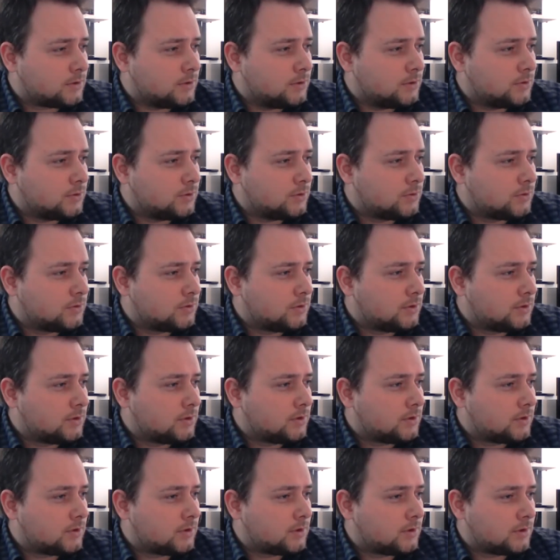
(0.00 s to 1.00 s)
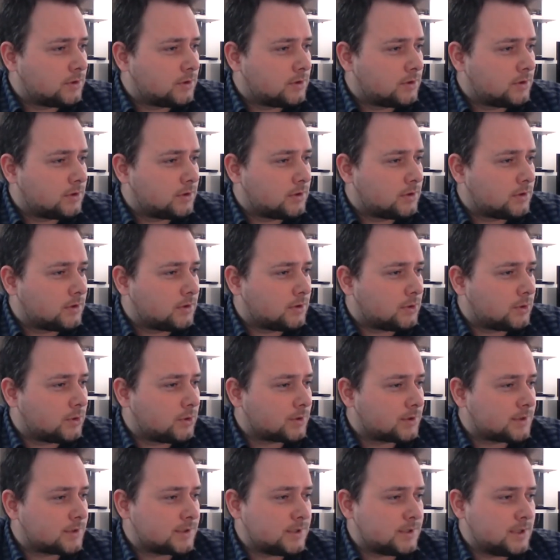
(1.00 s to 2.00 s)
do
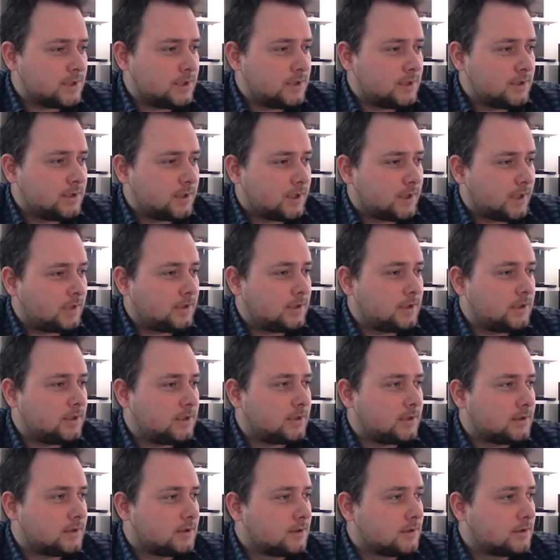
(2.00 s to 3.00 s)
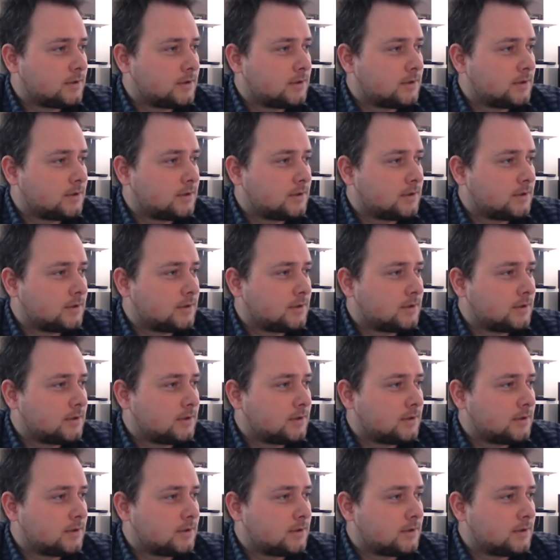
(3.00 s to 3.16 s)
not see any